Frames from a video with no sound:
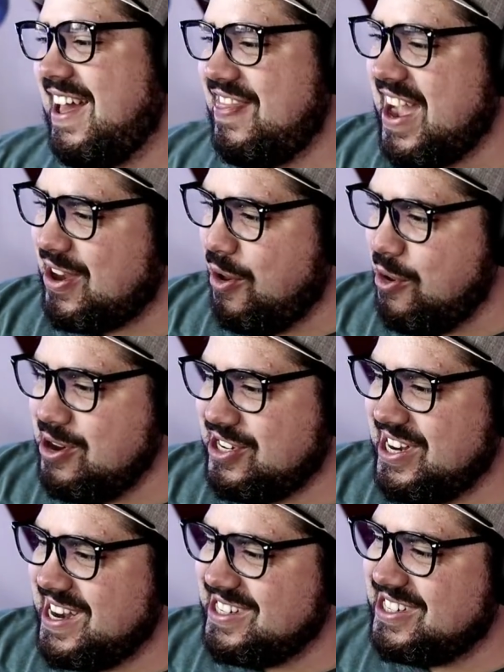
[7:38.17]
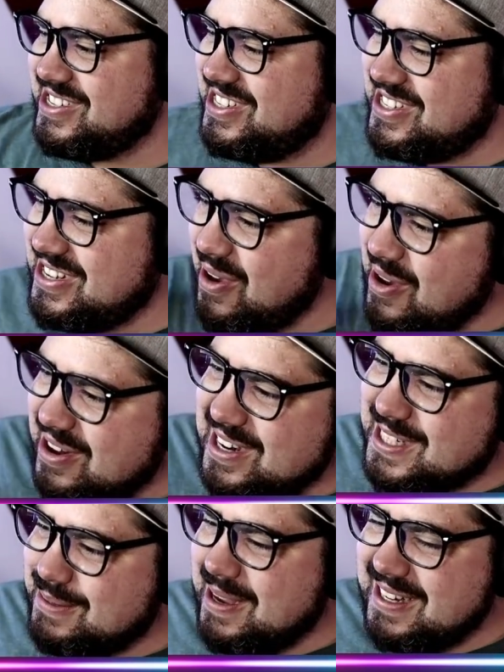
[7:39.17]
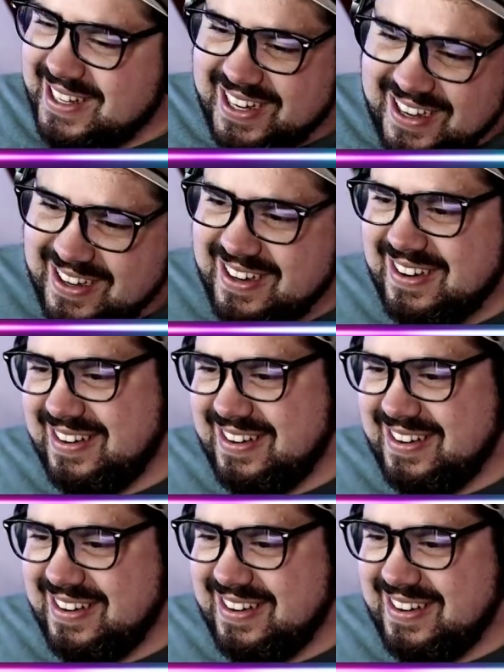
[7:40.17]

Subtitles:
And that chord change is so unexpected.